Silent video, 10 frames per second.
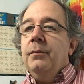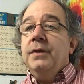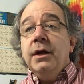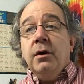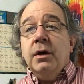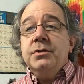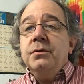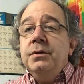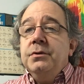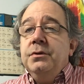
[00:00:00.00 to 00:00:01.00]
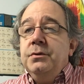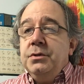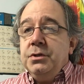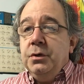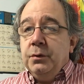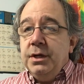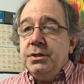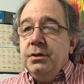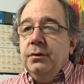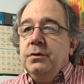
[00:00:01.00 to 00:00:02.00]
It also introduces
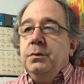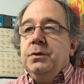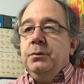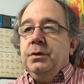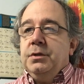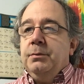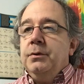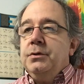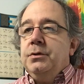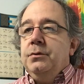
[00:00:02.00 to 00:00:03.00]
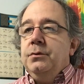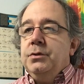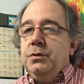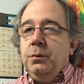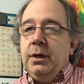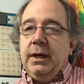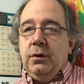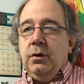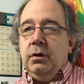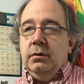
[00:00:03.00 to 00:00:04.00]
grace notes, which will expose students to what I
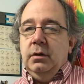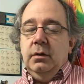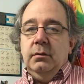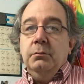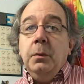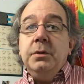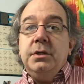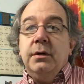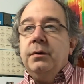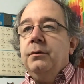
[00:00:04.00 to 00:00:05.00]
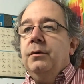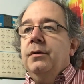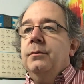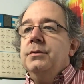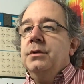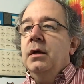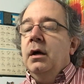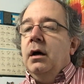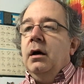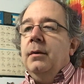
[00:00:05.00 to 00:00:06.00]
call momentary rhythms.
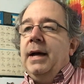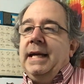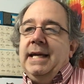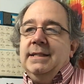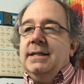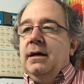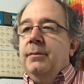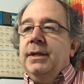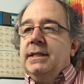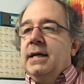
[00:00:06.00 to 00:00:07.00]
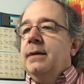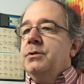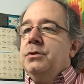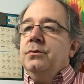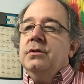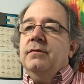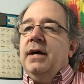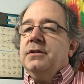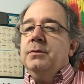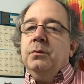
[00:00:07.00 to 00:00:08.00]
I can't say how many times students have
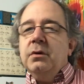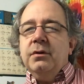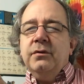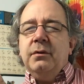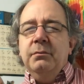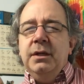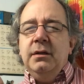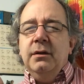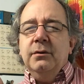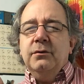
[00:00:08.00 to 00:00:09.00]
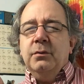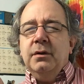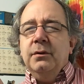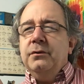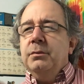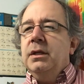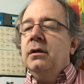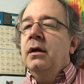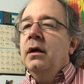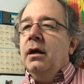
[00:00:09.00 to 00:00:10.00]
asked me, what are those little mini notes? What do those mean?
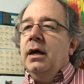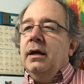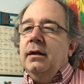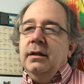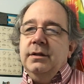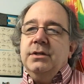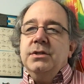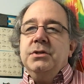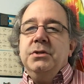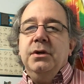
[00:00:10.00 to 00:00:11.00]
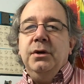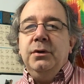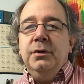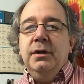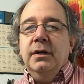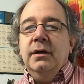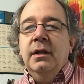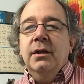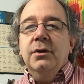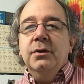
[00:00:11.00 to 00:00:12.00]
And at least this is a
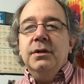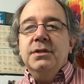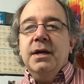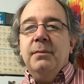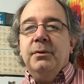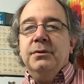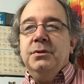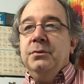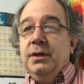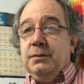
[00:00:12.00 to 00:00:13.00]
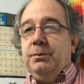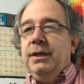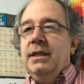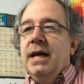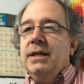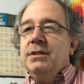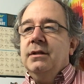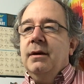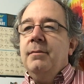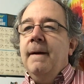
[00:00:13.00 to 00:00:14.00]
good example to explain that to
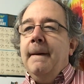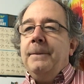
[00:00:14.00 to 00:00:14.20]
them.